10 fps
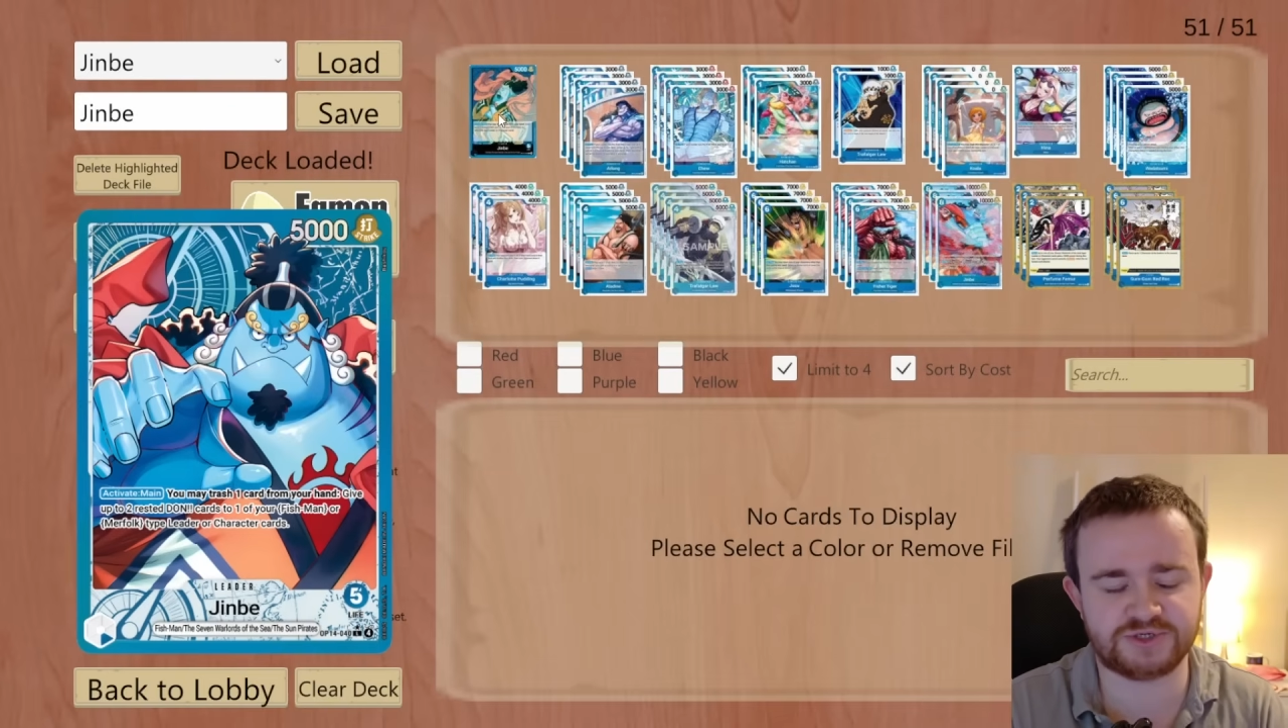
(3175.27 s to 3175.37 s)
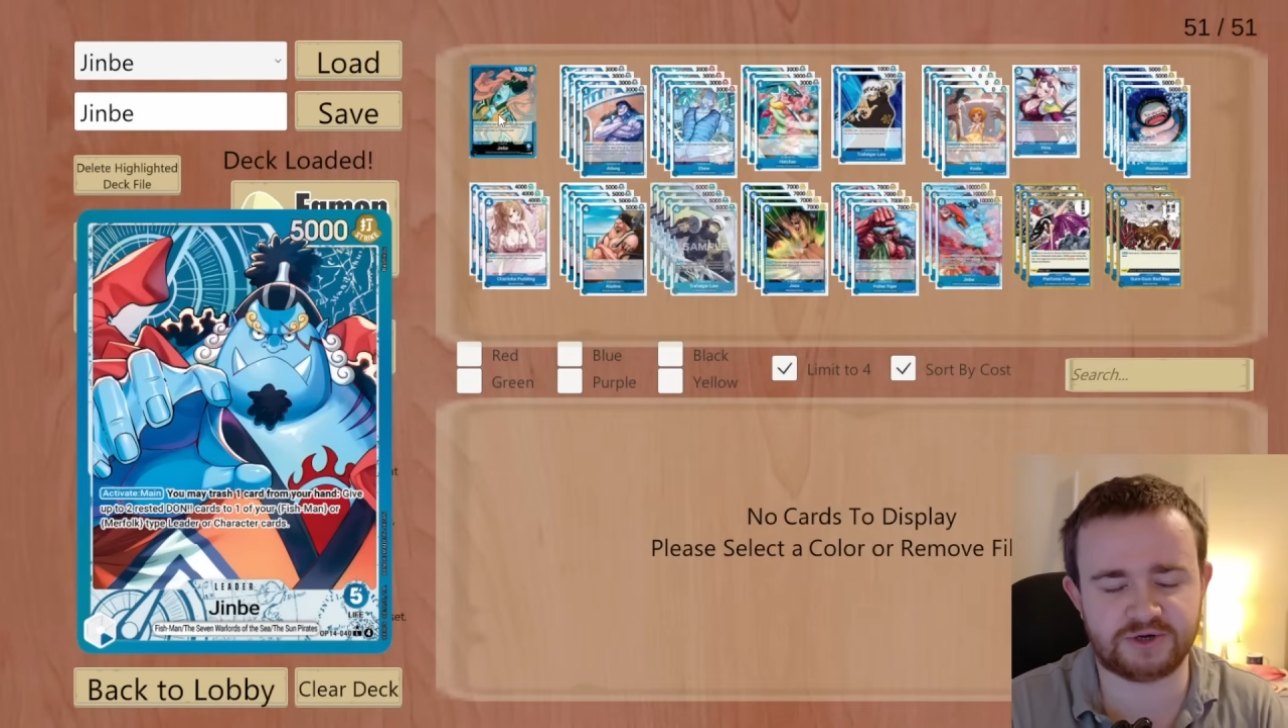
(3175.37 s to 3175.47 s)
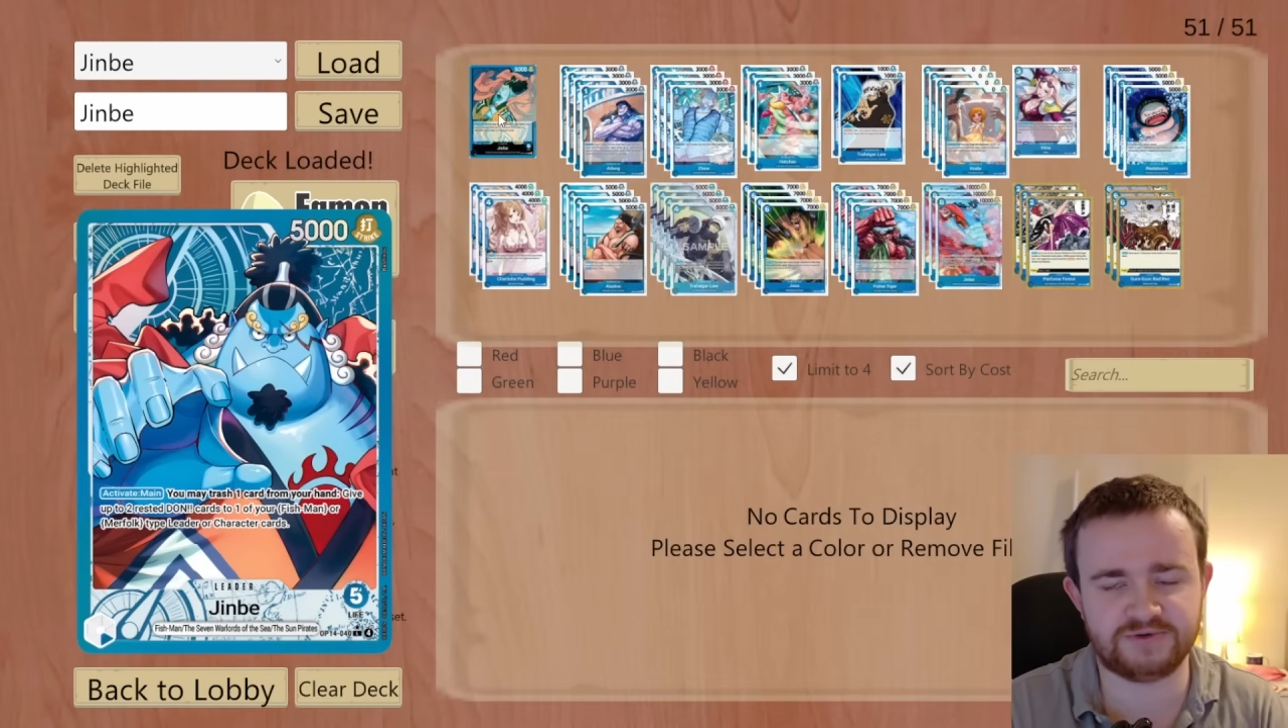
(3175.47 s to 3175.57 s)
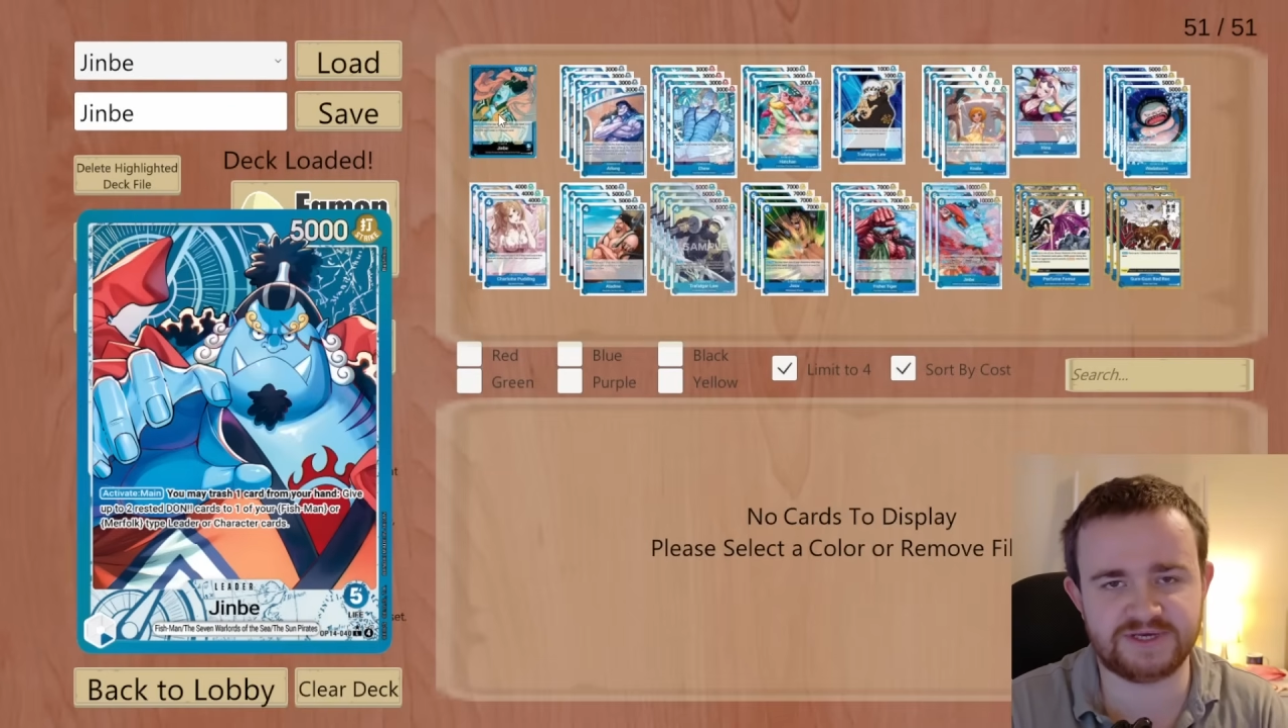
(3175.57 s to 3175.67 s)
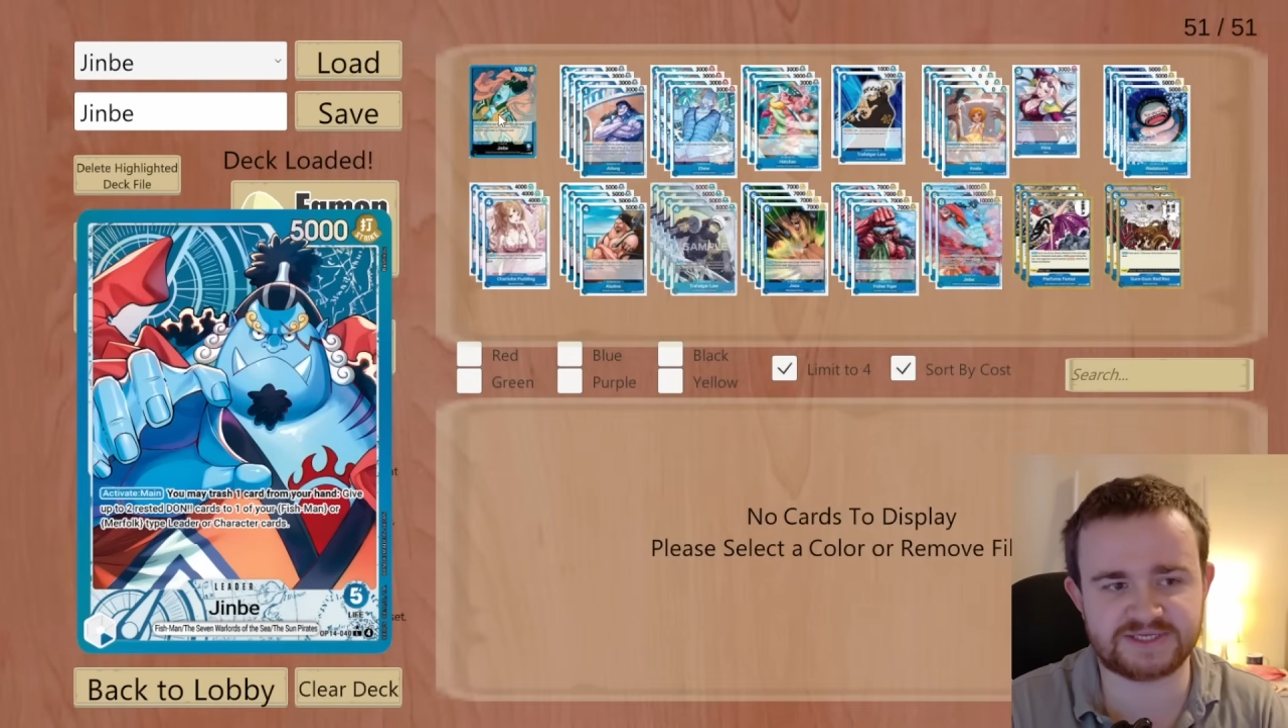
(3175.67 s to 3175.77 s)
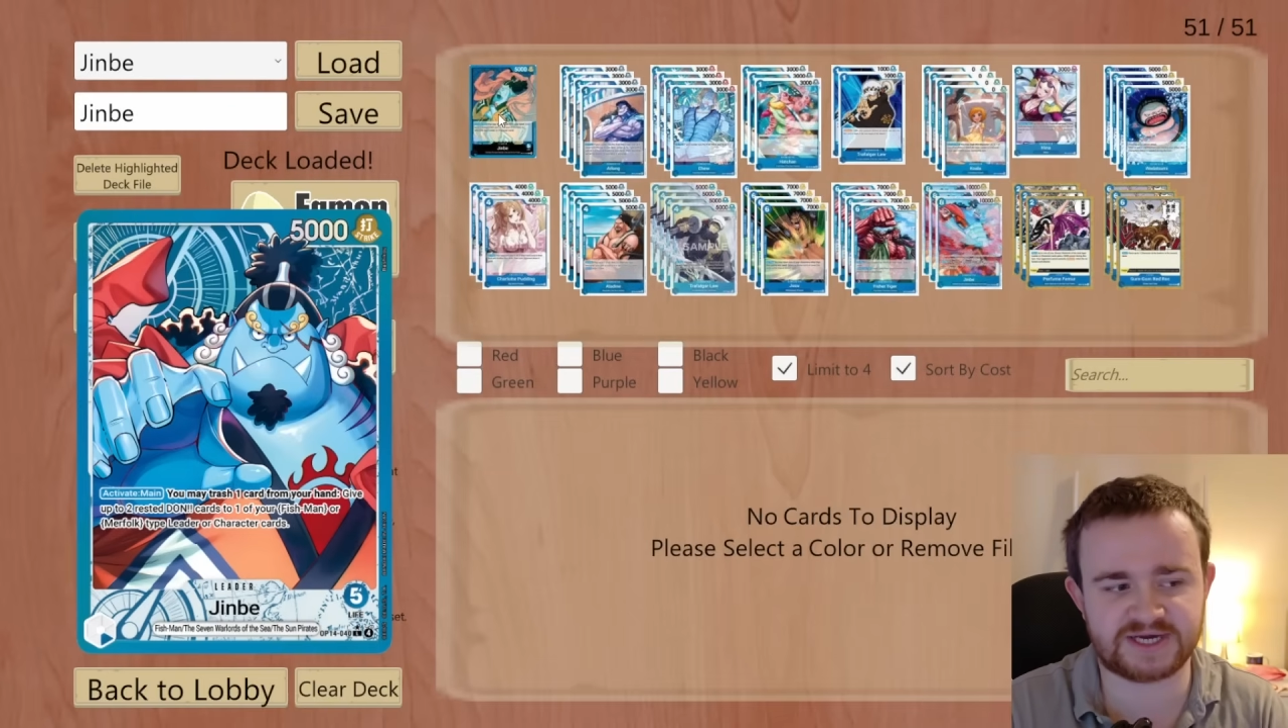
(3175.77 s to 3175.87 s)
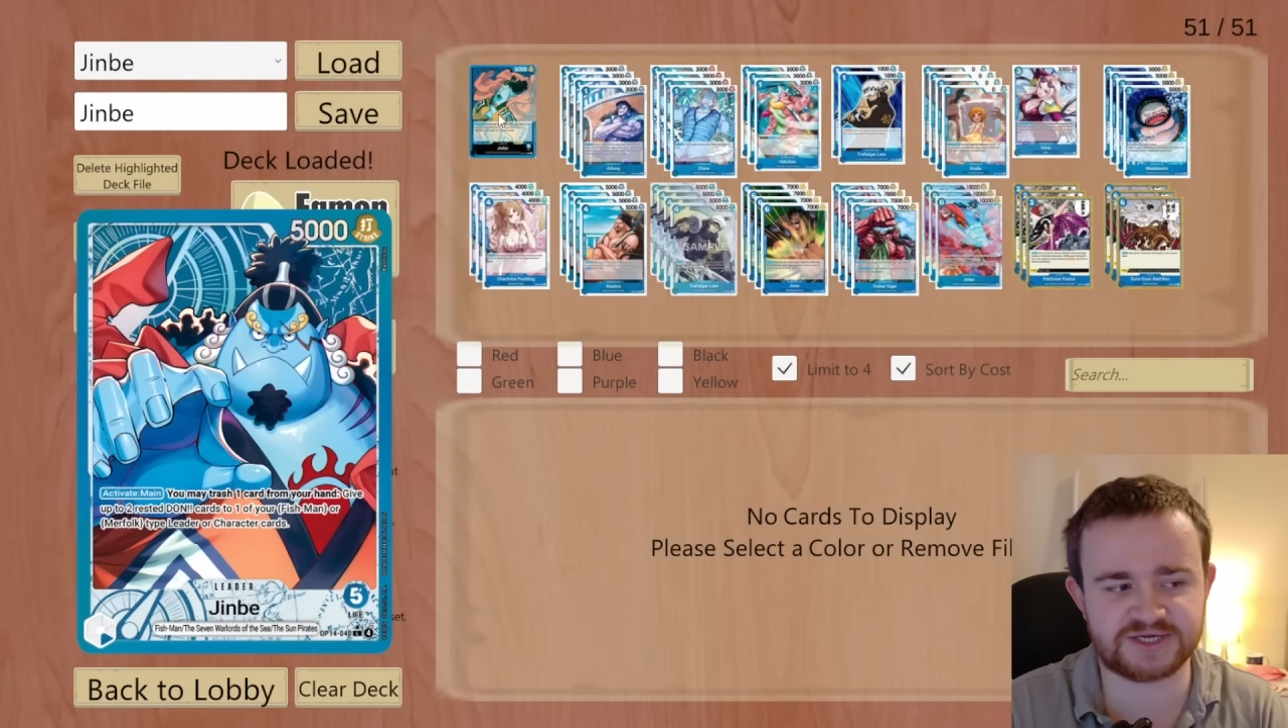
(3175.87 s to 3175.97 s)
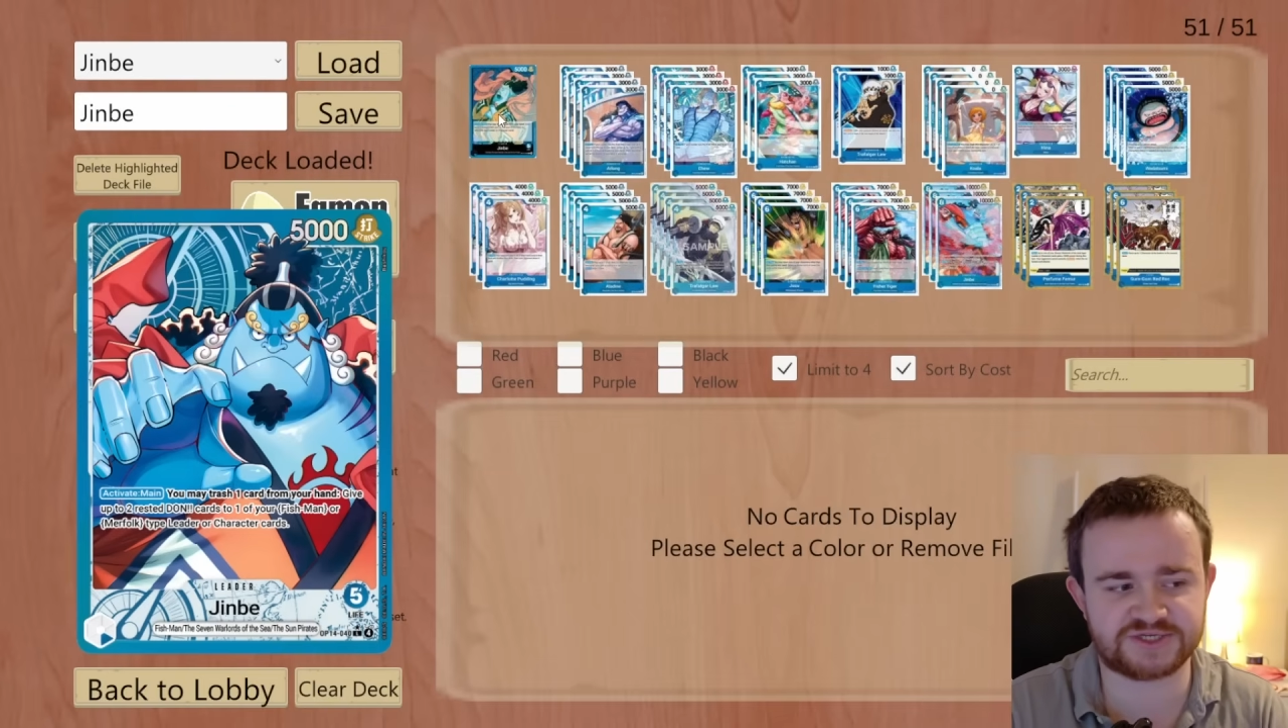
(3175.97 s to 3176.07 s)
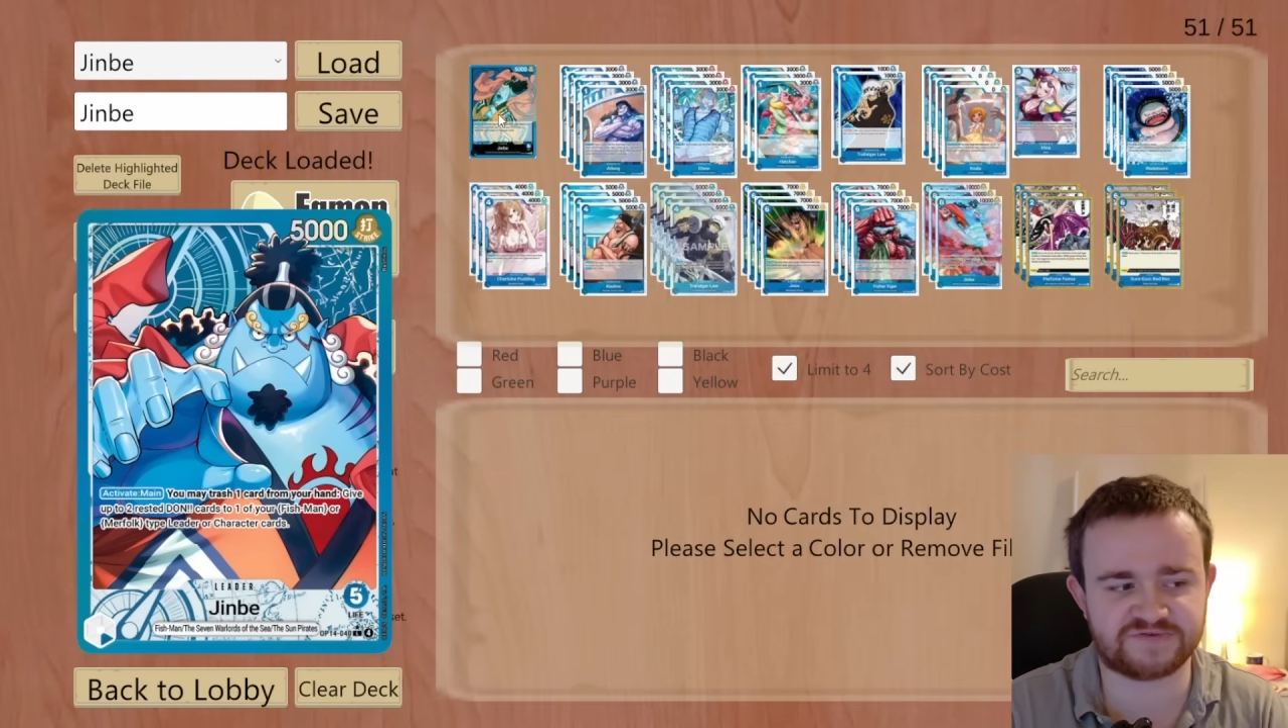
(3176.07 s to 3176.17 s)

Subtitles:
can only attach